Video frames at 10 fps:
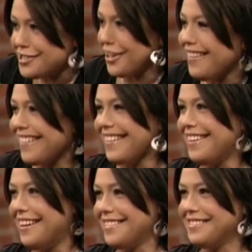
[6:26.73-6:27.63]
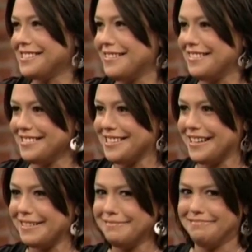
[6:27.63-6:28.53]
answer. I was
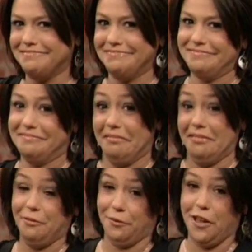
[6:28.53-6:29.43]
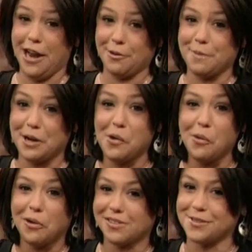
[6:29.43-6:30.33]
like, oh, Clyde would be
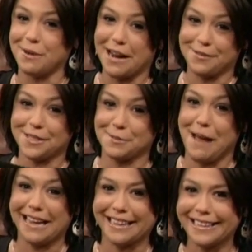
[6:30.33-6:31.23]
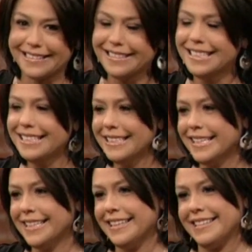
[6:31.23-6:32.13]
cool is what
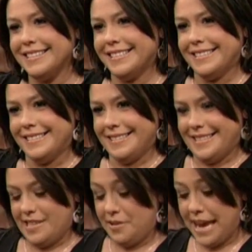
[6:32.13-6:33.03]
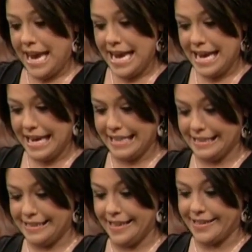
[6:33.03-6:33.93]
I was thinking.
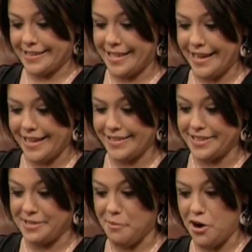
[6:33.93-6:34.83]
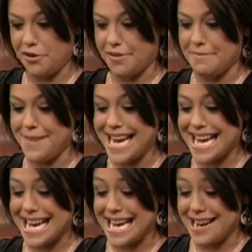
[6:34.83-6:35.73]
okay, 16 and smarter than
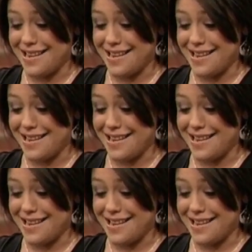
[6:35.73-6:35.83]
me.